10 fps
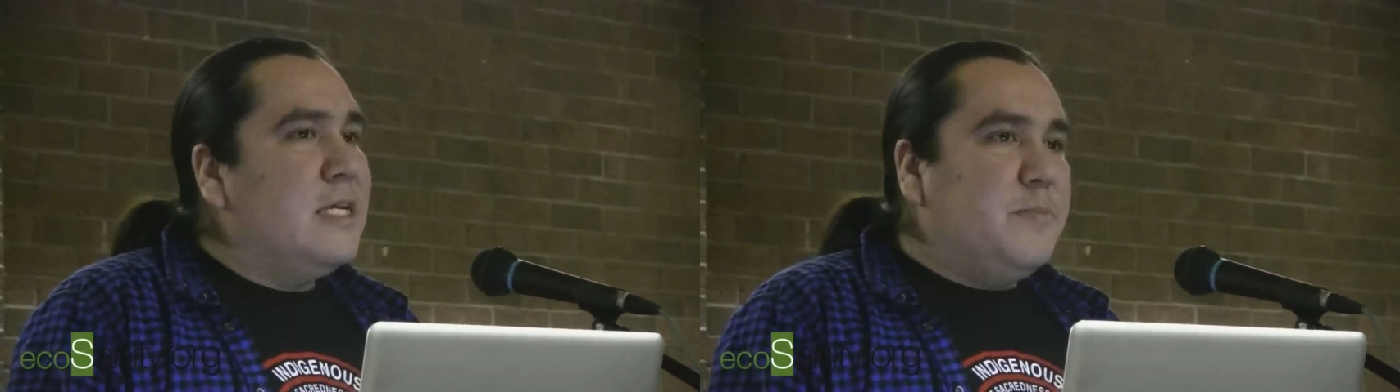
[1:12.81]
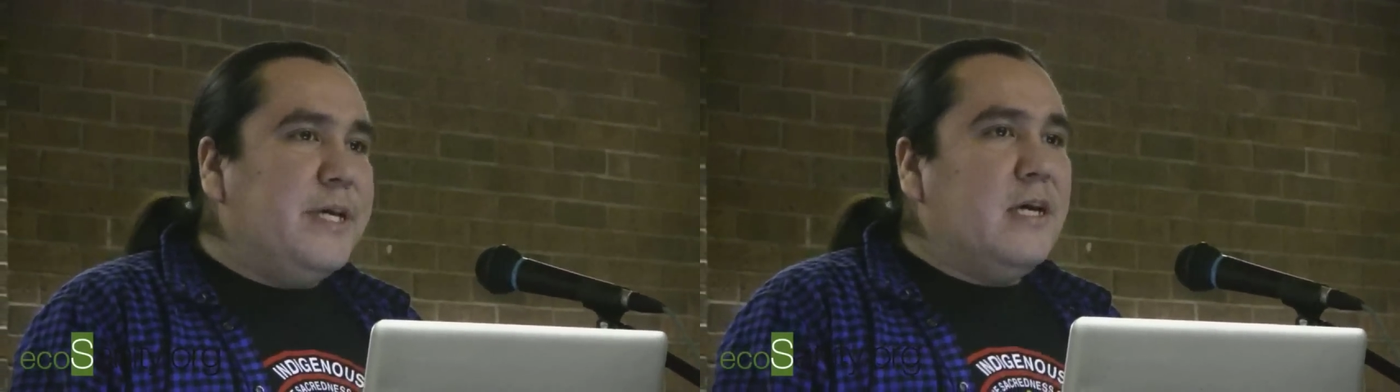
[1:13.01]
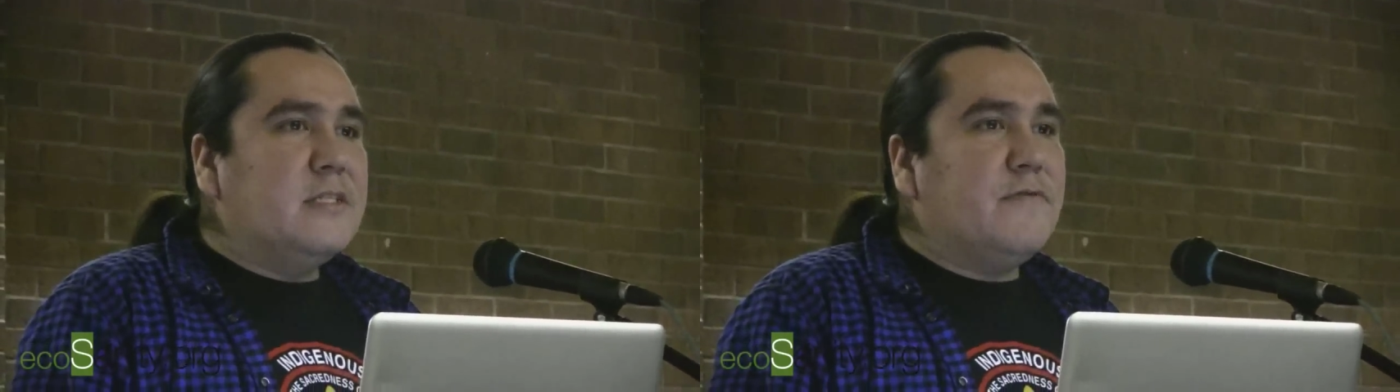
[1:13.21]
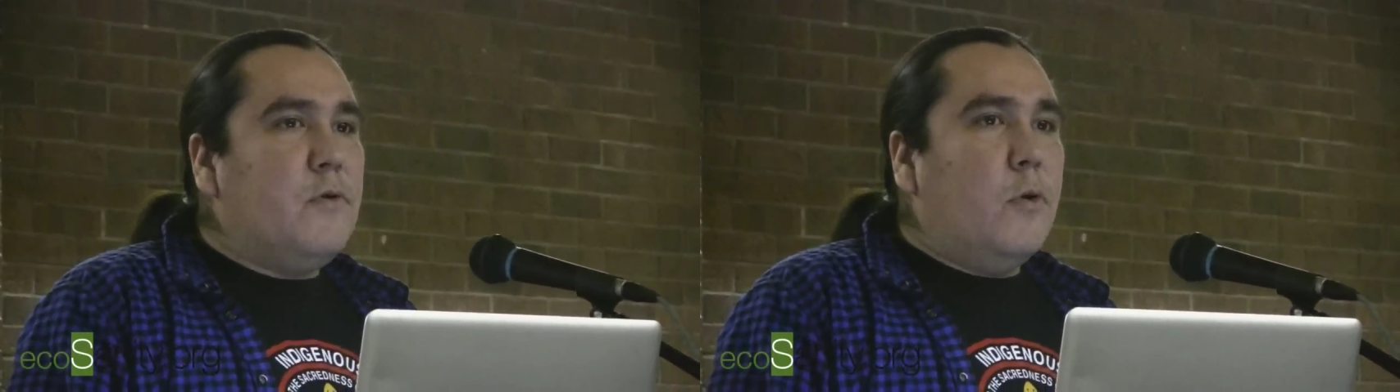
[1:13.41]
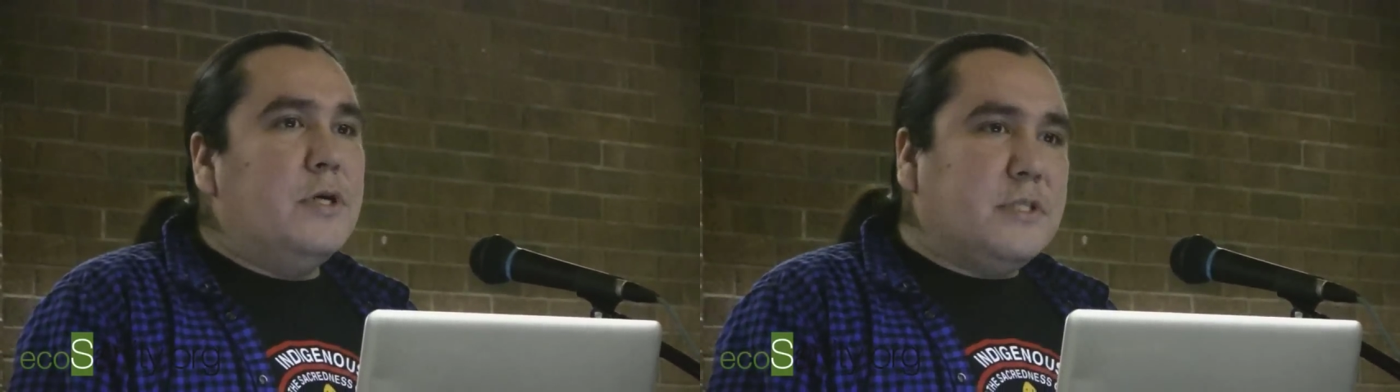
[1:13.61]
is because, of
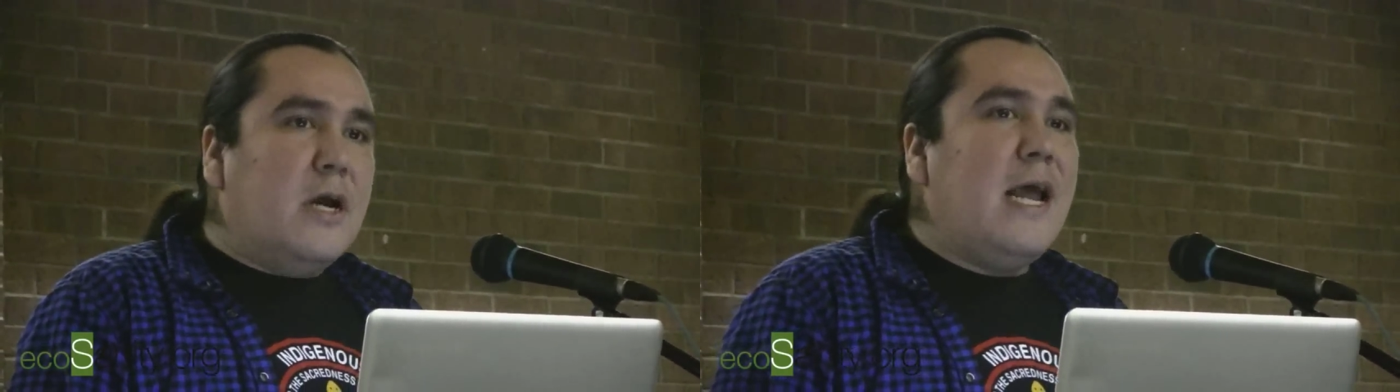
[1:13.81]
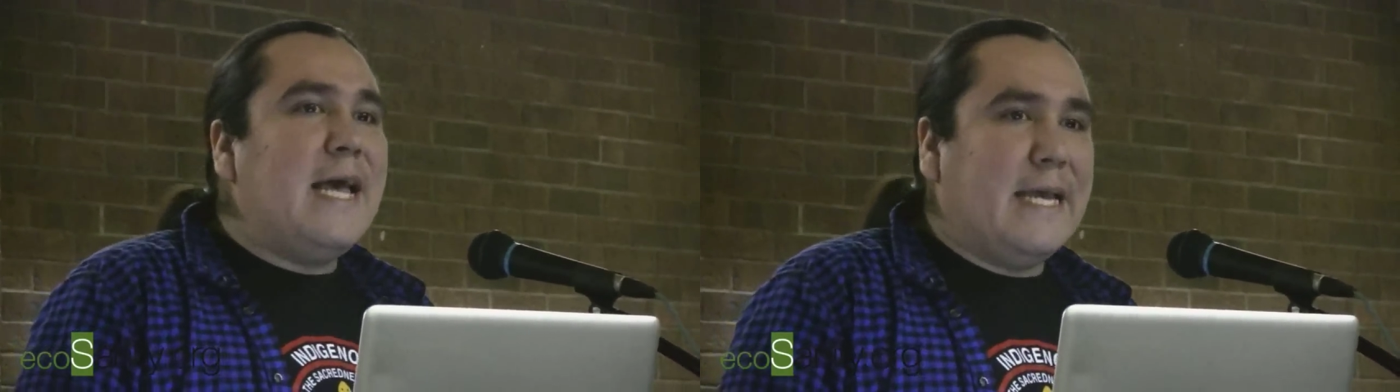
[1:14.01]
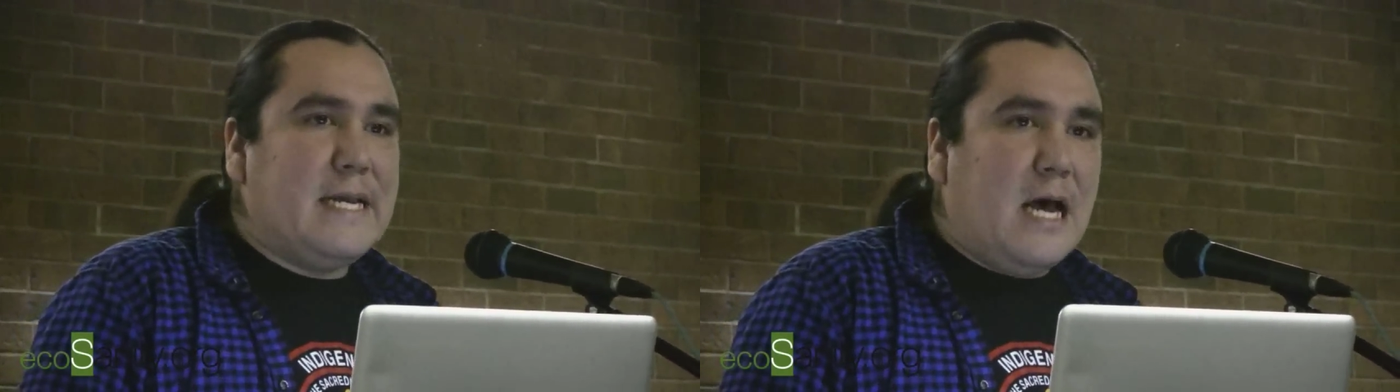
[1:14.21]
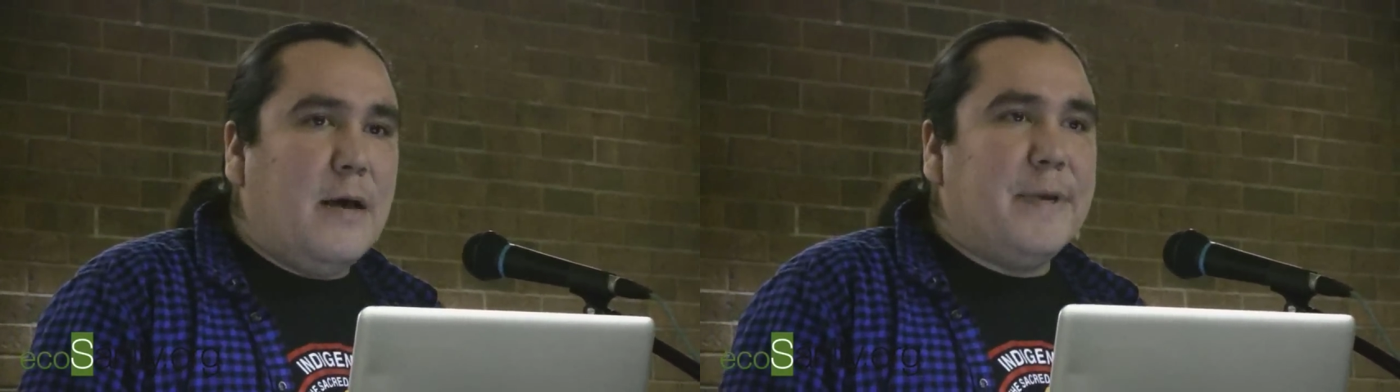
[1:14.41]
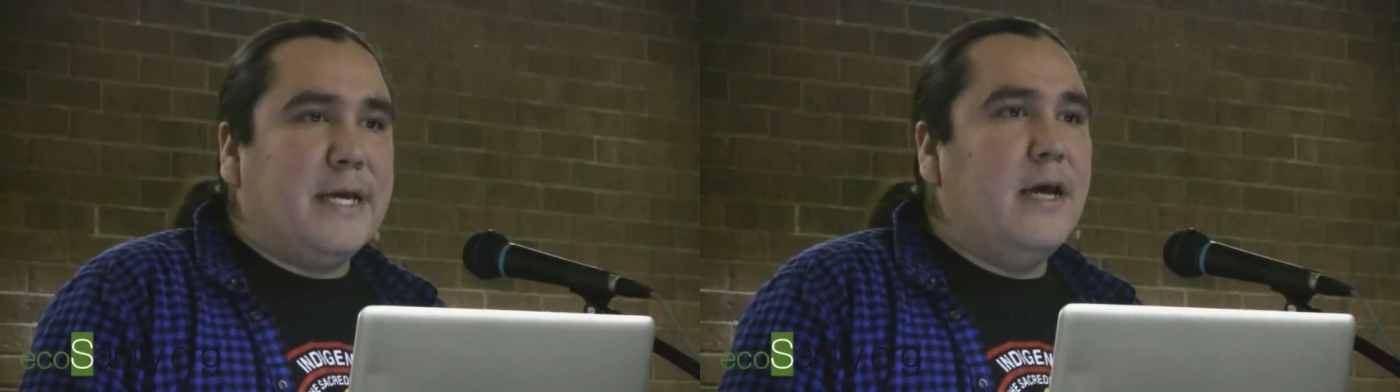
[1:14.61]
course, our
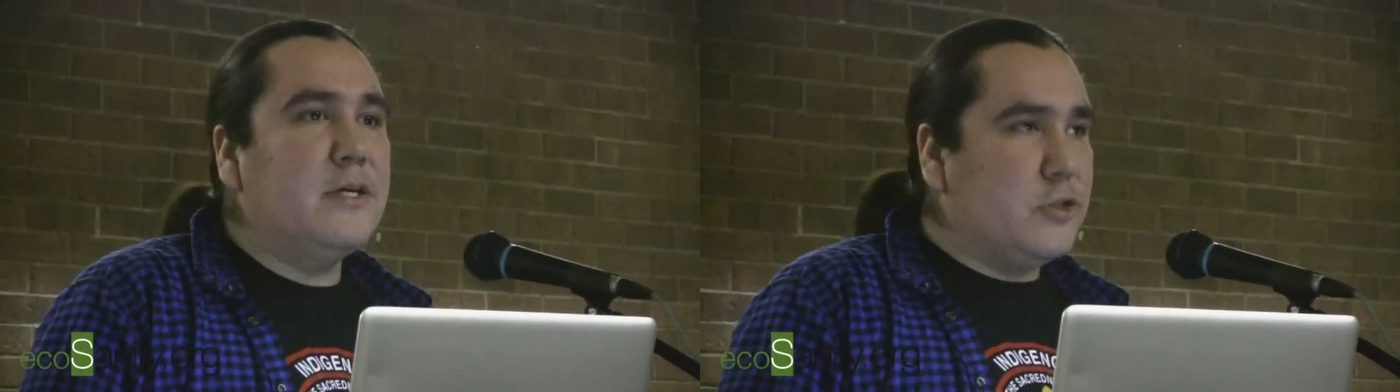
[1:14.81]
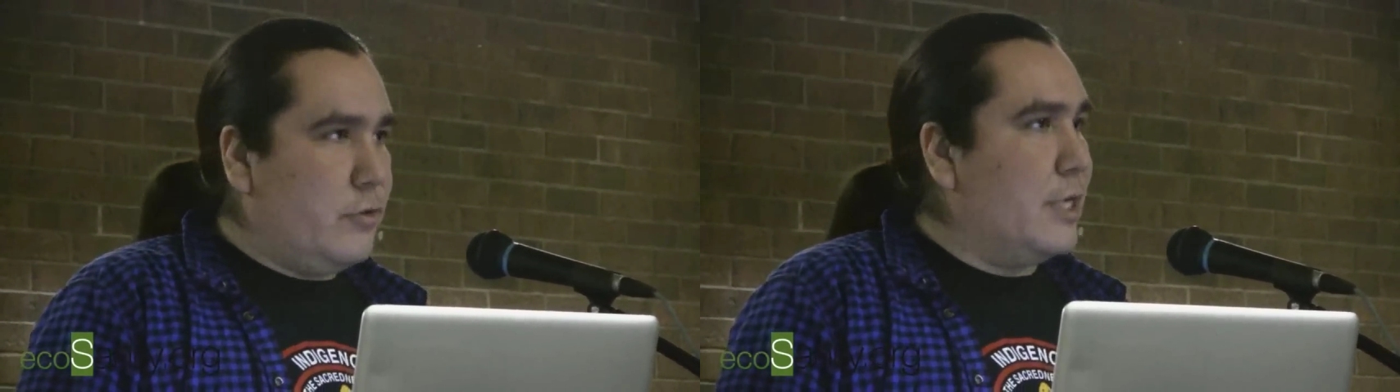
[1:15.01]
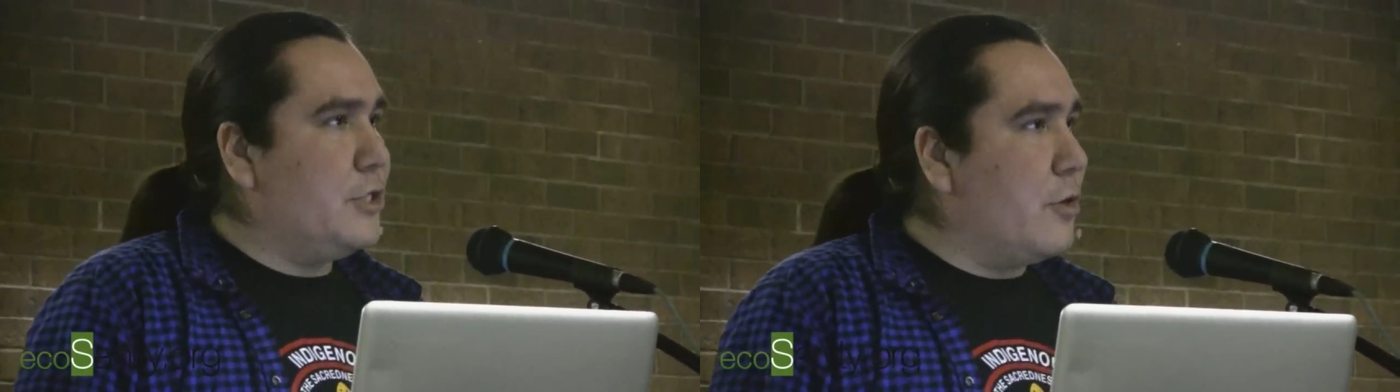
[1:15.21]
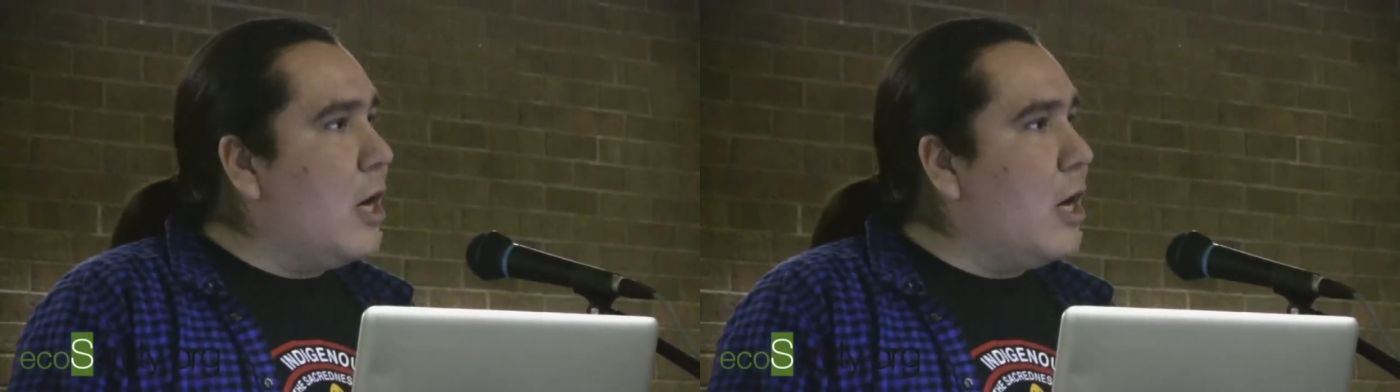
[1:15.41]
economic structure,